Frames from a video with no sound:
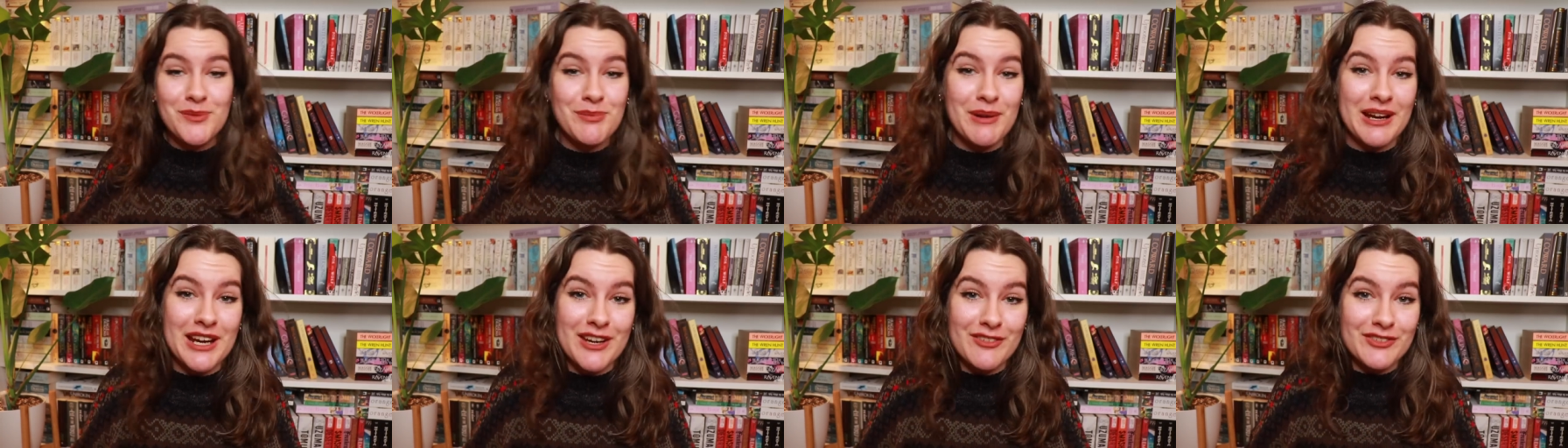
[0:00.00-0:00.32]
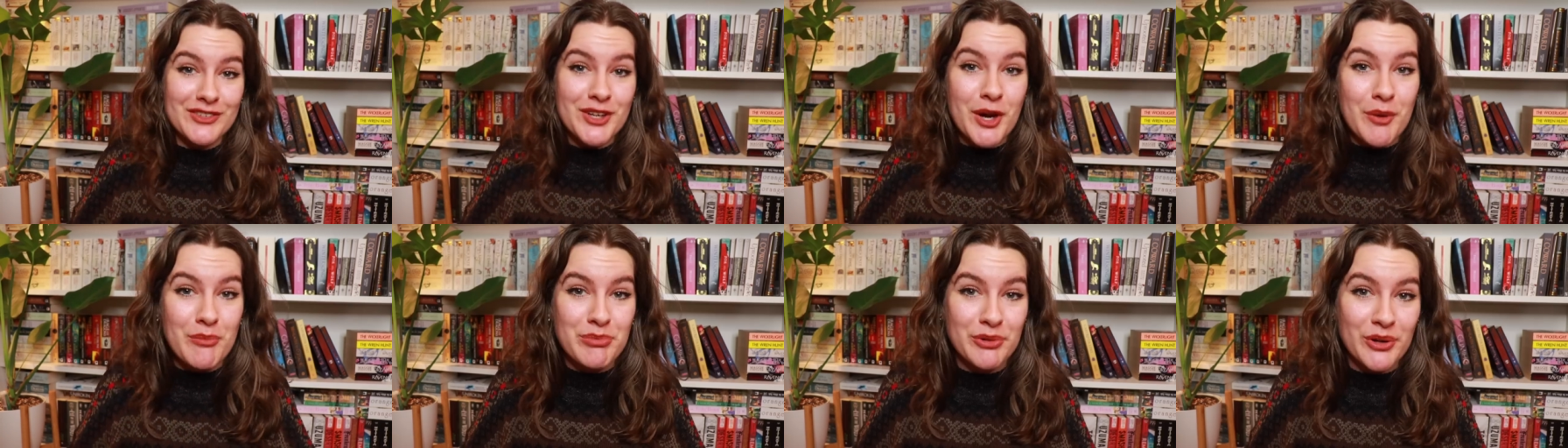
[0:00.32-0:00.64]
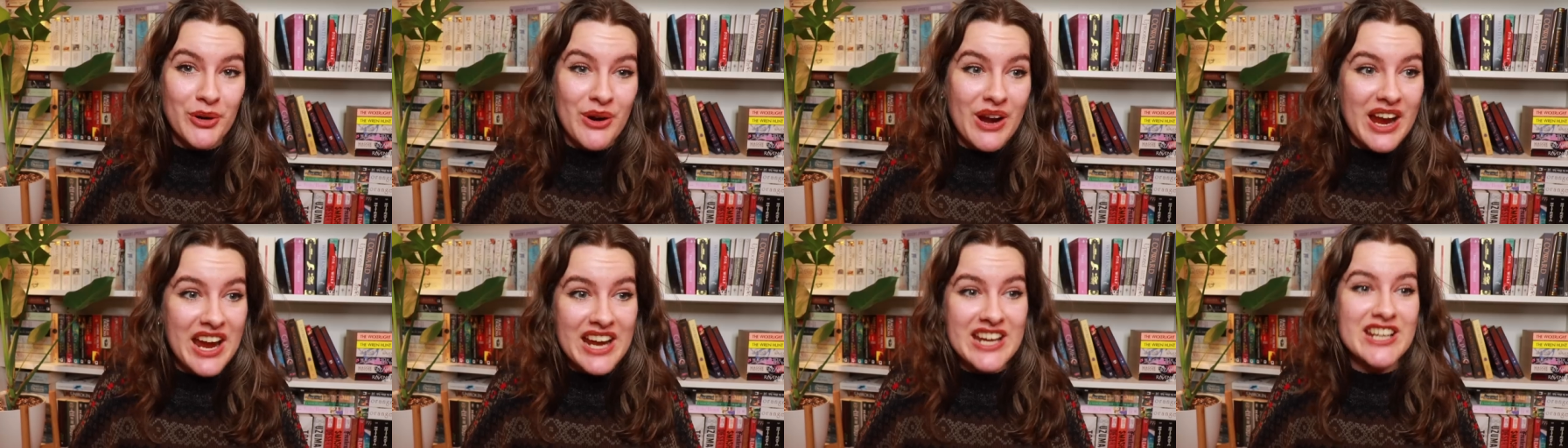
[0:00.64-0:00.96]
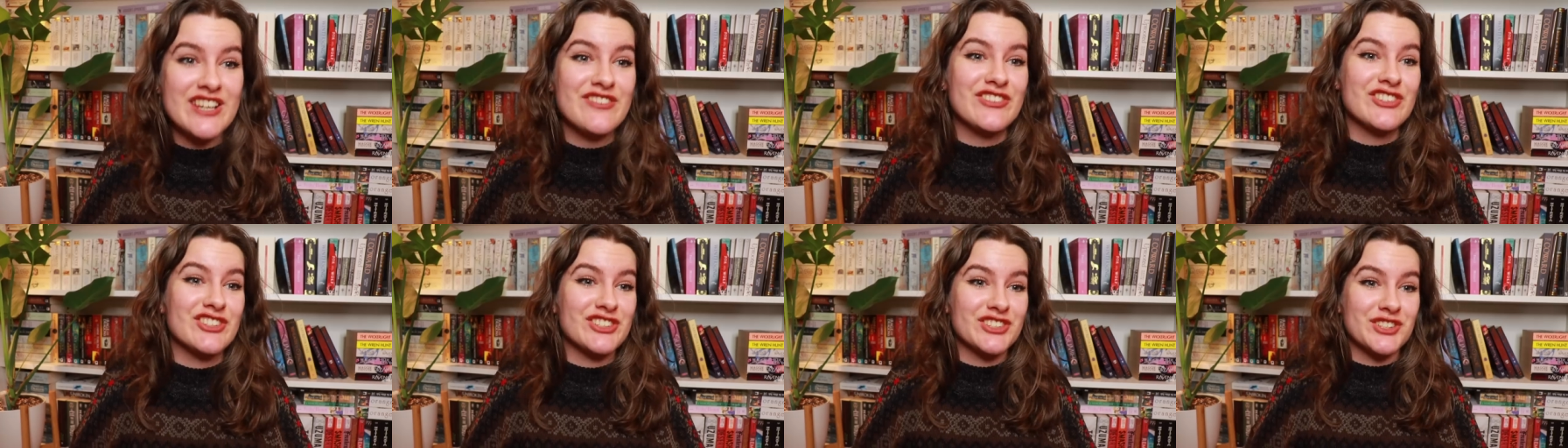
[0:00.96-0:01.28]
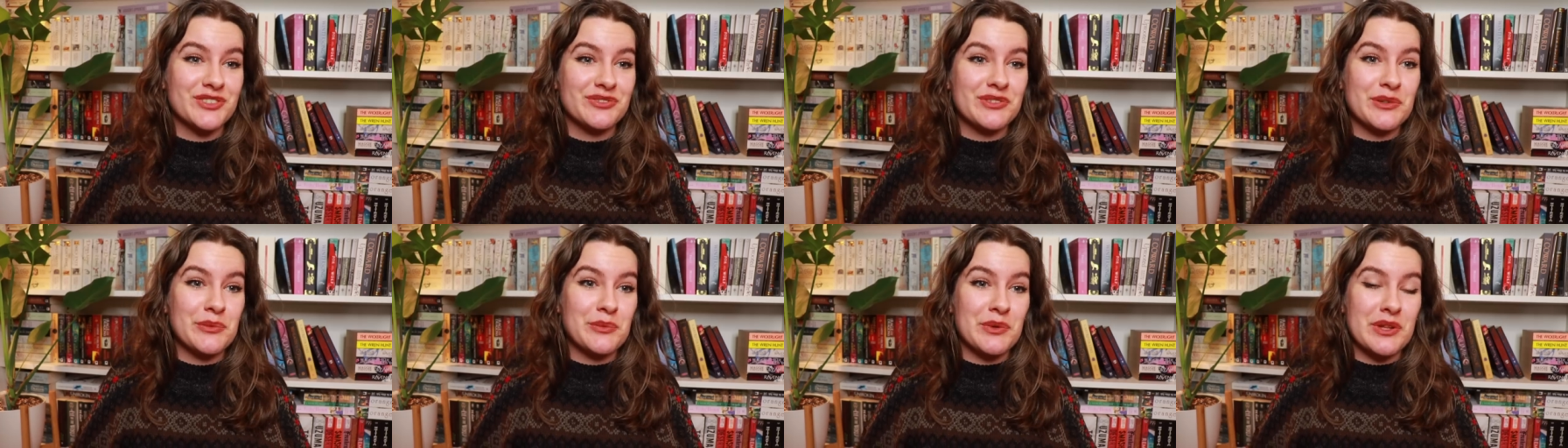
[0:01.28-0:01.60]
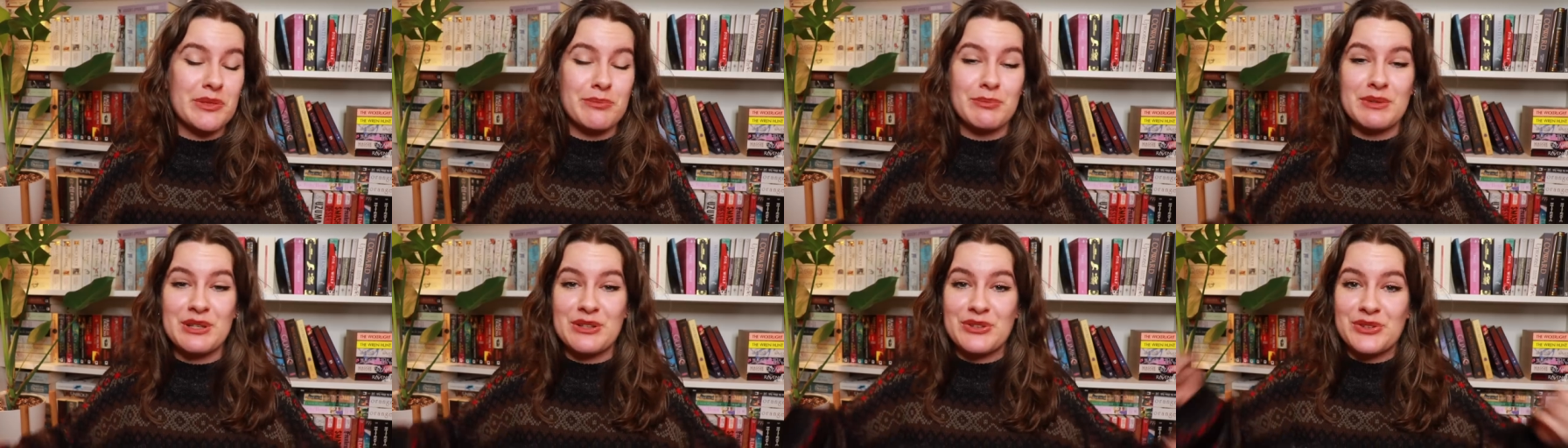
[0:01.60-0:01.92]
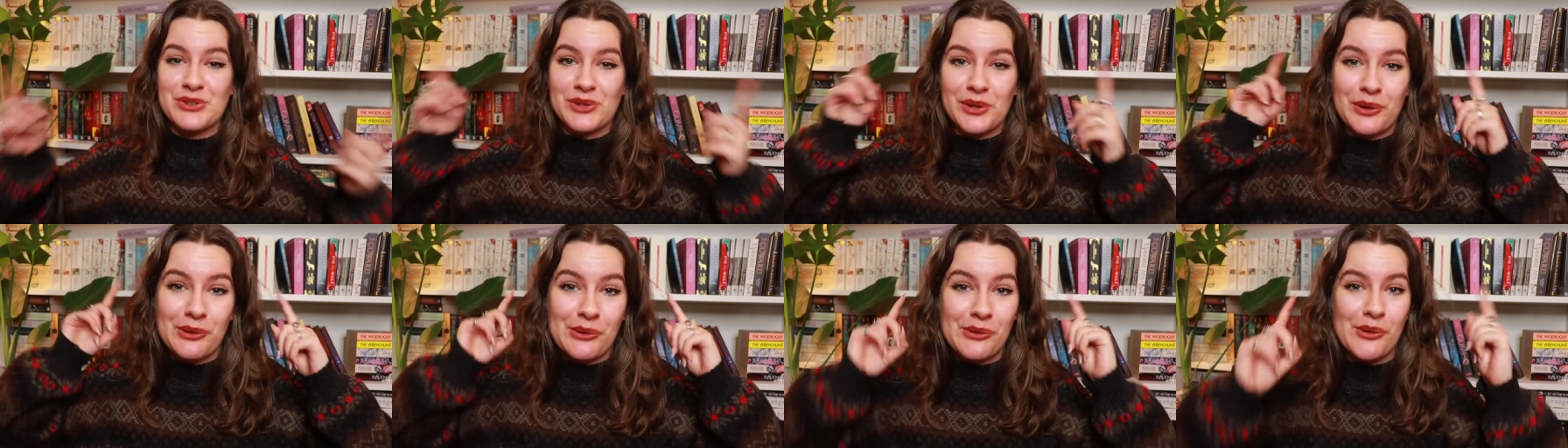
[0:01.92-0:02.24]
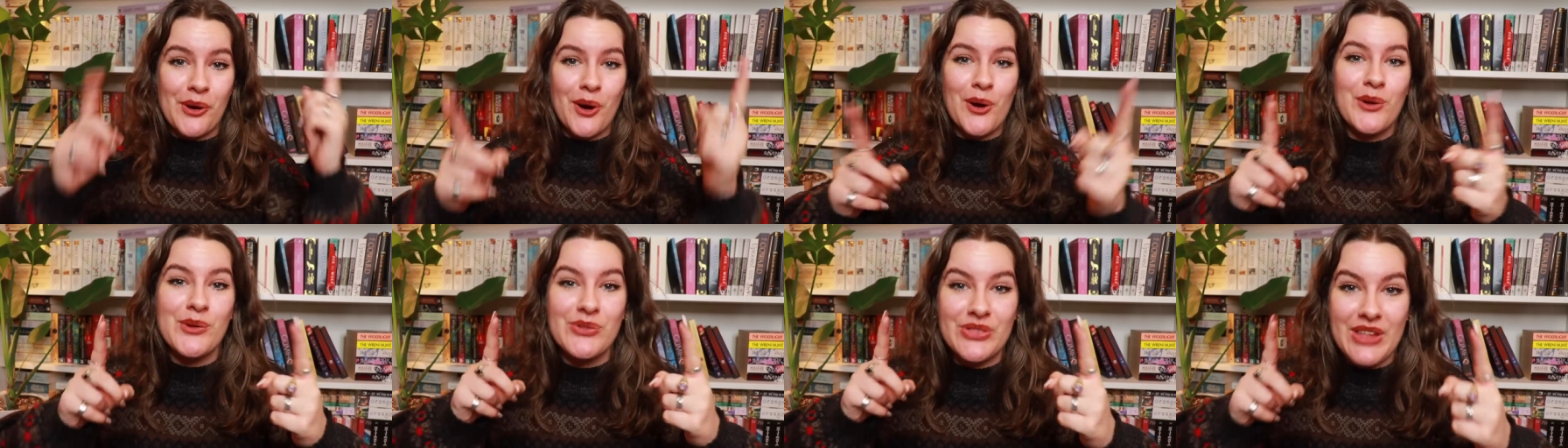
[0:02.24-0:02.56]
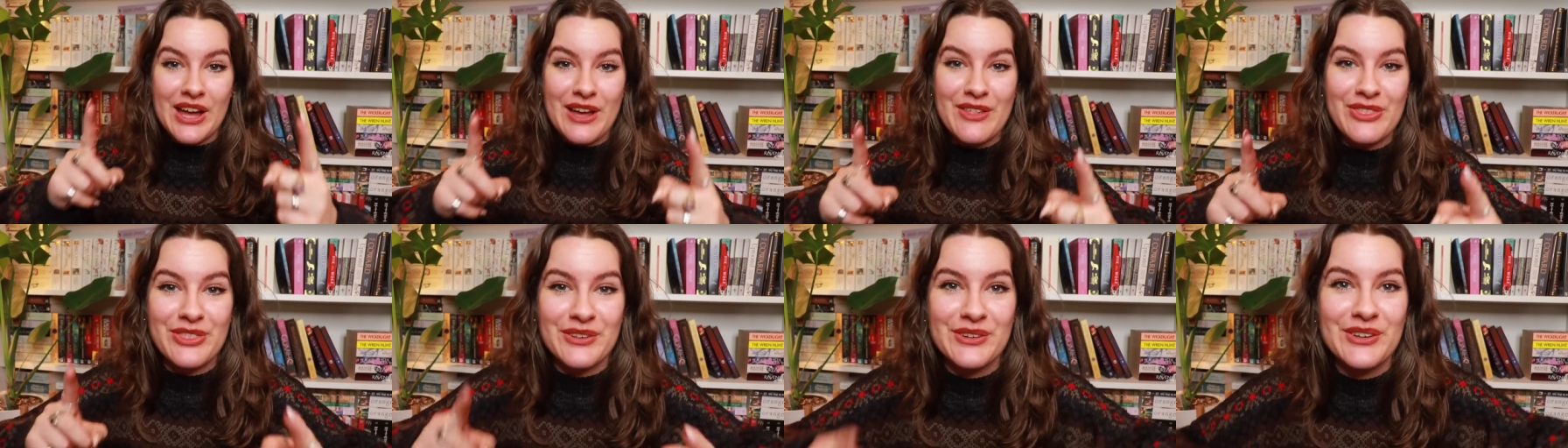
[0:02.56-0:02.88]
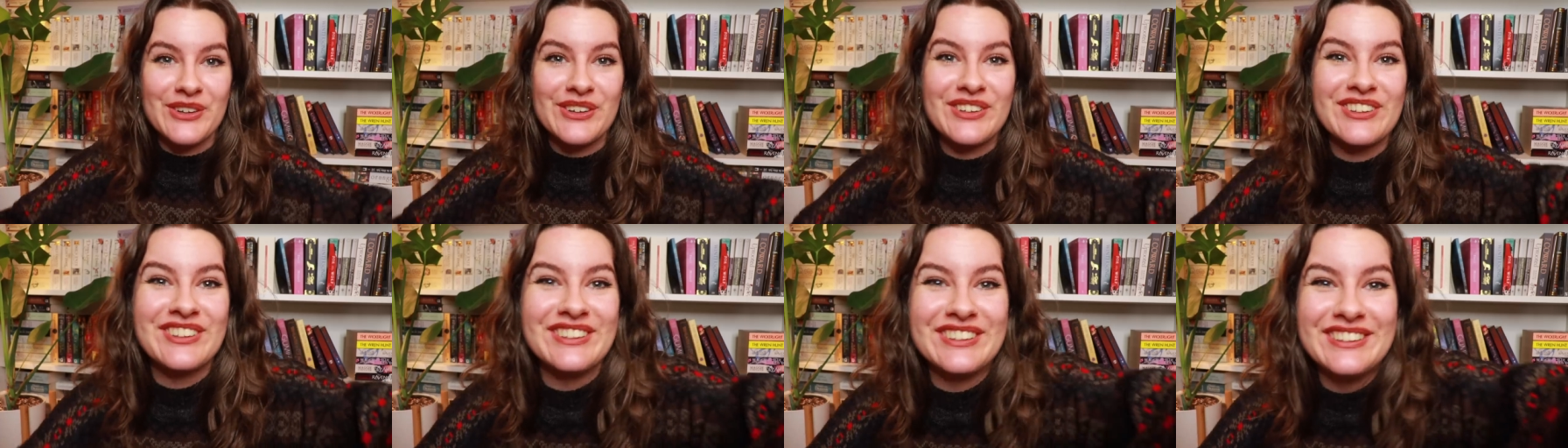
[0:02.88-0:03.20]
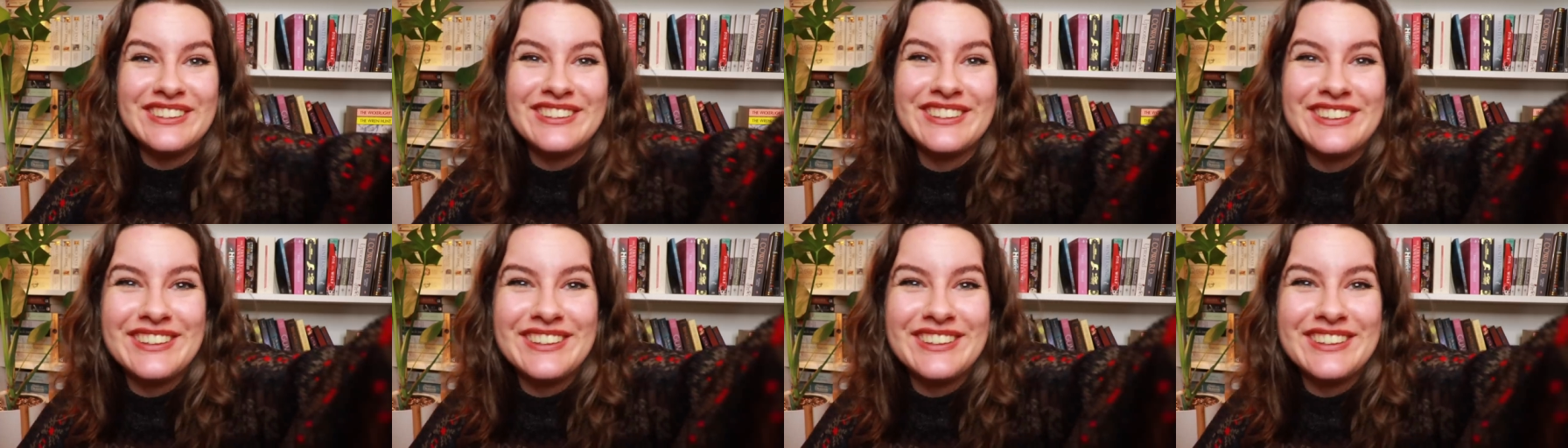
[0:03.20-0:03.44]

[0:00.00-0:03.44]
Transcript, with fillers: but I have not brought any of the stuff in with me, so hold that thought.